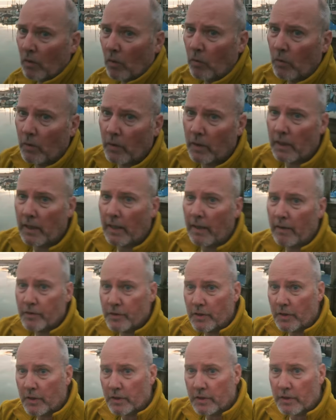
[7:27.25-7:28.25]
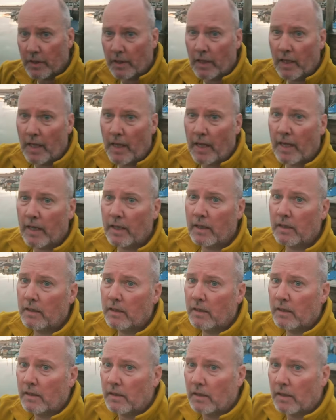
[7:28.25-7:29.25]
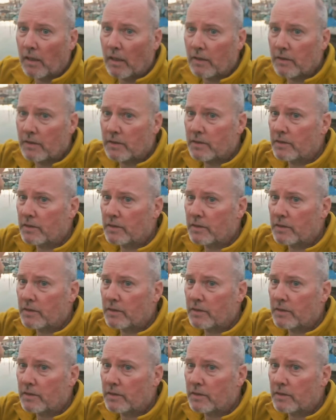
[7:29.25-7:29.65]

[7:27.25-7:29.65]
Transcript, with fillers: all of the clouds you can see there are